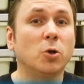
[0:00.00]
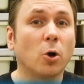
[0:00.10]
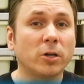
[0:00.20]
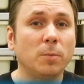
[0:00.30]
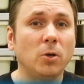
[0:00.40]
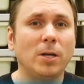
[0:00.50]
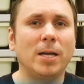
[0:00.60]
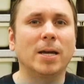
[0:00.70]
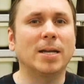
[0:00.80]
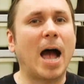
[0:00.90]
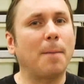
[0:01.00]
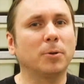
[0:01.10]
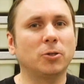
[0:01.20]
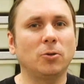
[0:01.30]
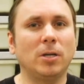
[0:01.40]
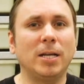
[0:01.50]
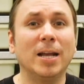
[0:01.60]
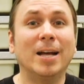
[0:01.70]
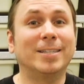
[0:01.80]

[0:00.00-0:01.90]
your community an opportunity